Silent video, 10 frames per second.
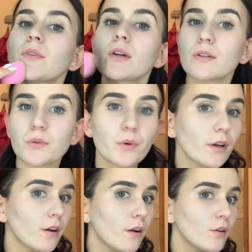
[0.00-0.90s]
I just work
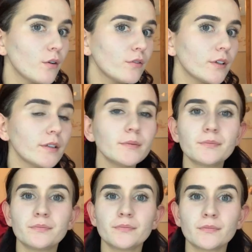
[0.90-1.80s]
it all over.
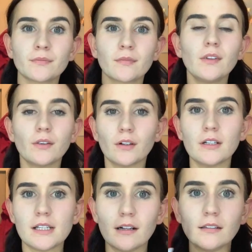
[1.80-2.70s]
You can
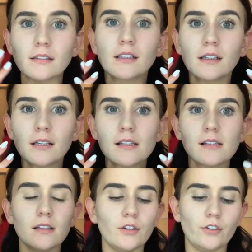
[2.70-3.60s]
already tell,
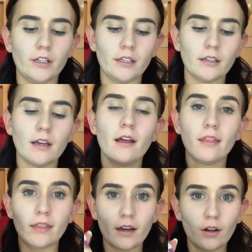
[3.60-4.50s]
see the green.
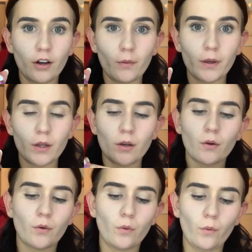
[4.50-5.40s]
Then I'll go in
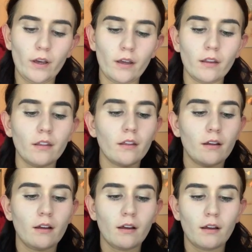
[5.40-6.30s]
with,
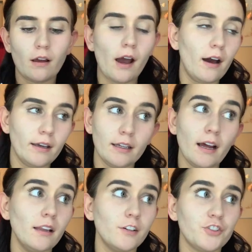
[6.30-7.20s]
again,
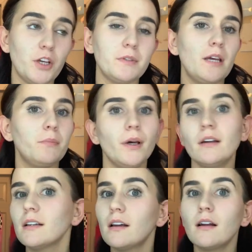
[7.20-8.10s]
I love Shape Tape,
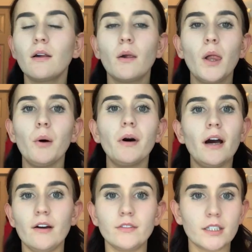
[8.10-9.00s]
but
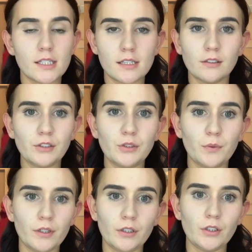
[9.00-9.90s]
whatever concealer you
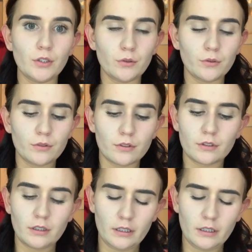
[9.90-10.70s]
want to use